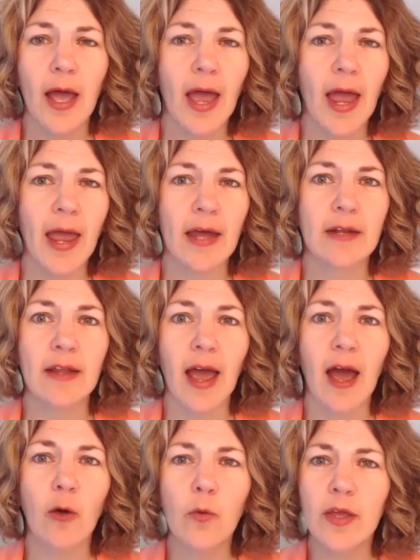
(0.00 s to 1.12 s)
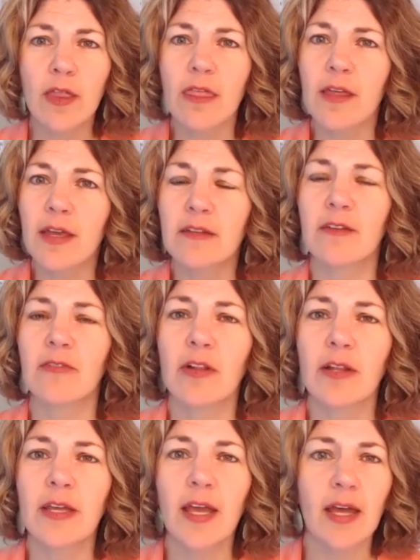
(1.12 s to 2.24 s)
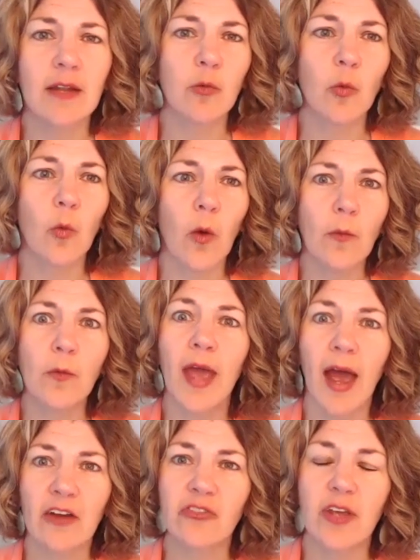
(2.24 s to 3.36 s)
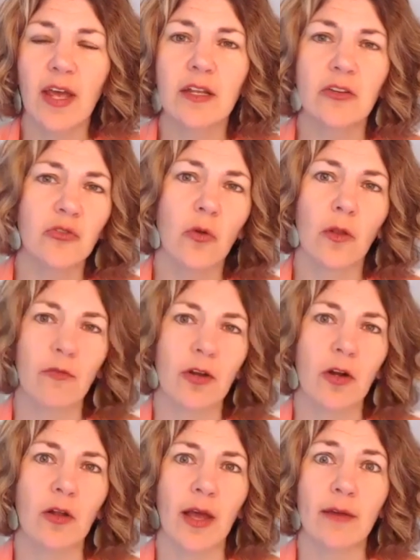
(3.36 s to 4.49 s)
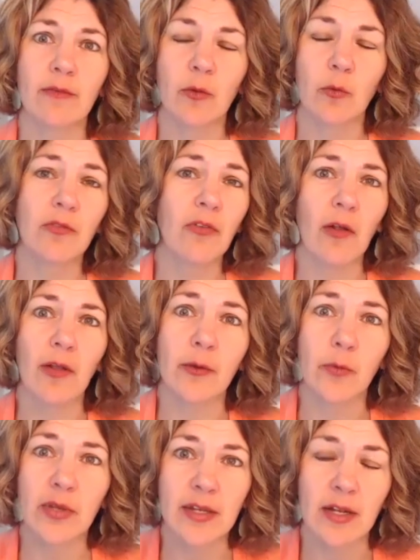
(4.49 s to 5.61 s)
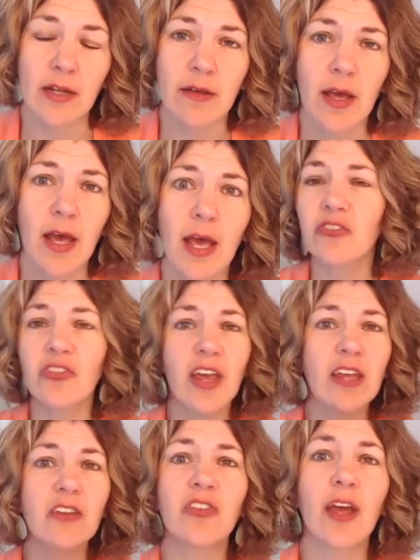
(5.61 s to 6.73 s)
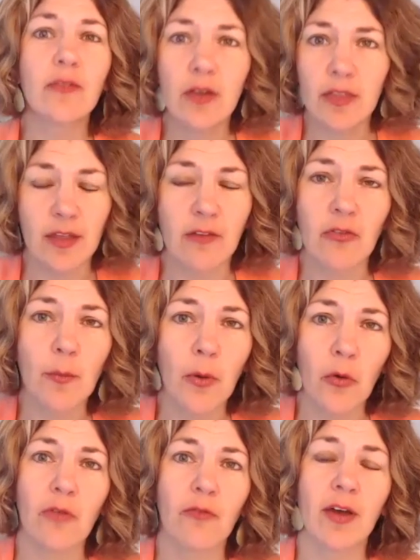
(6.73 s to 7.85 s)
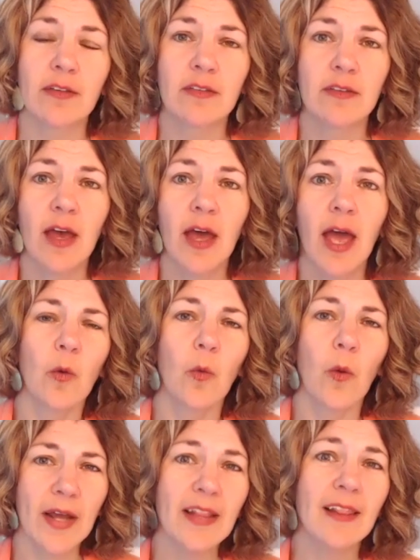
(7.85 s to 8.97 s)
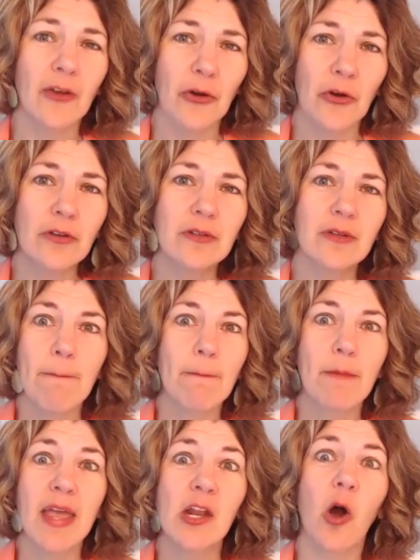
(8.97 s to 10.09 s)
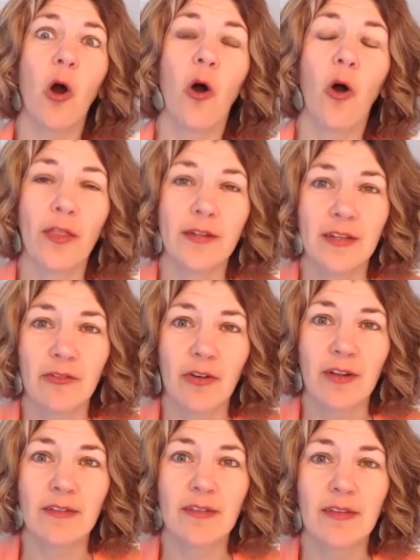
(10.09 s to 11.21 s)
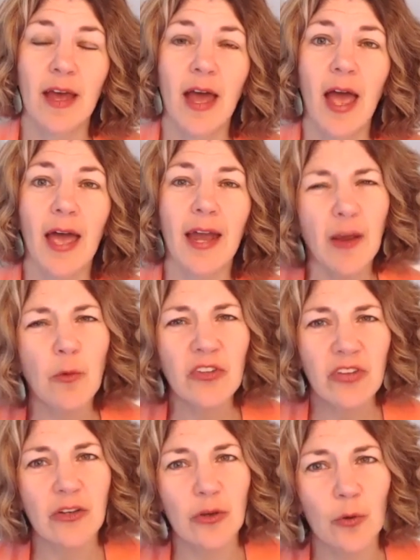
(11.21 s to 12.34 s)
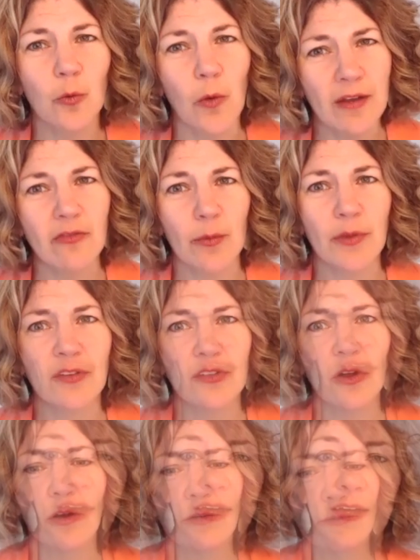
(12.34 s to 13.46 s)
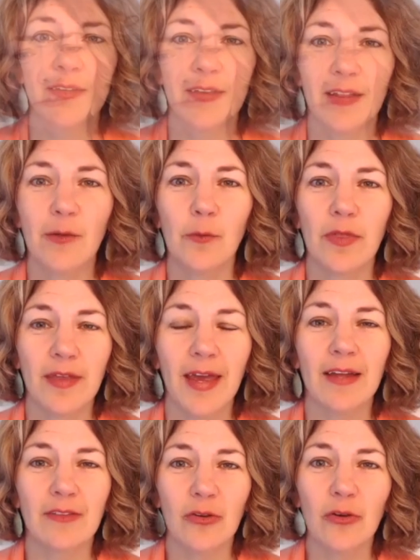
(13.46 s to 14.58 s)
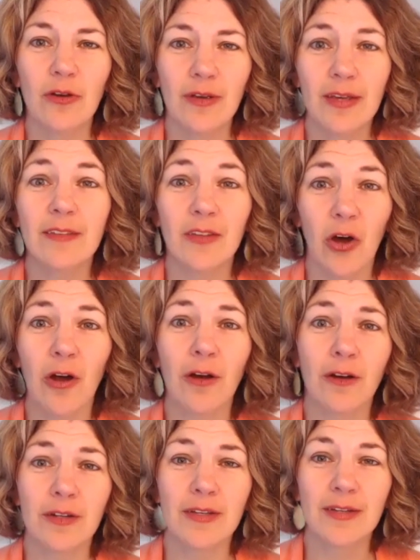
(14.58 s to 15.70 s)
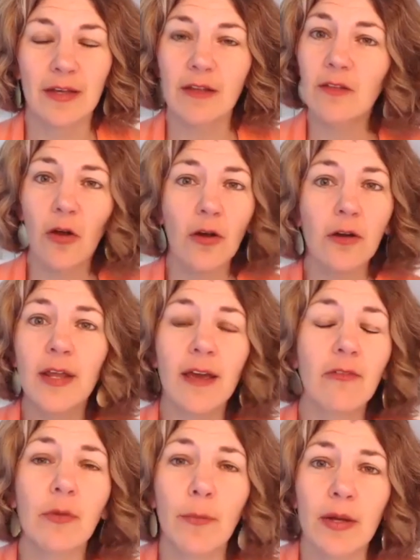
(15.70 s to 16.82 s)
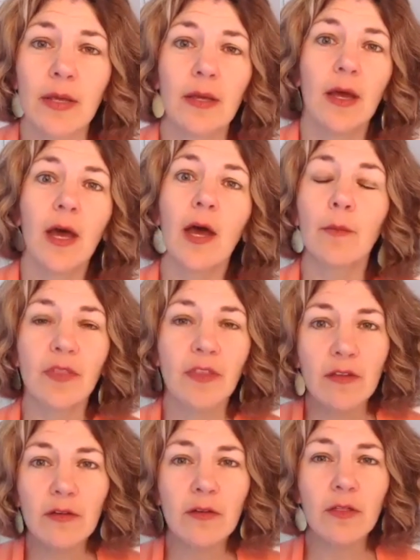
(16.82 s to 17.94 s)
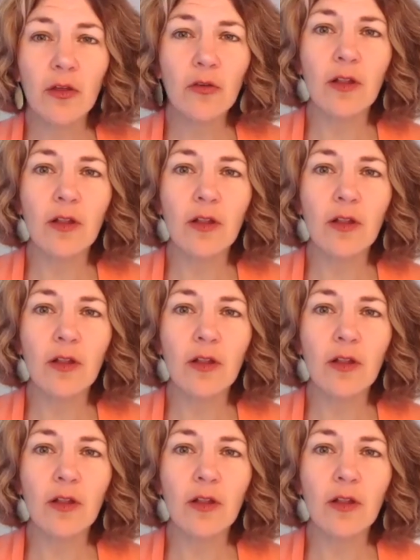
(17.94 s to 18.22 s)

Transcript: and how we could think differently and what we actually had control of in our lives that we felt like we didn't. It changed everything for both of us. What I learned made all the difference. And I wish I knew right from the start. Dealing with cancer is hard. It's hard on everybody. But there's a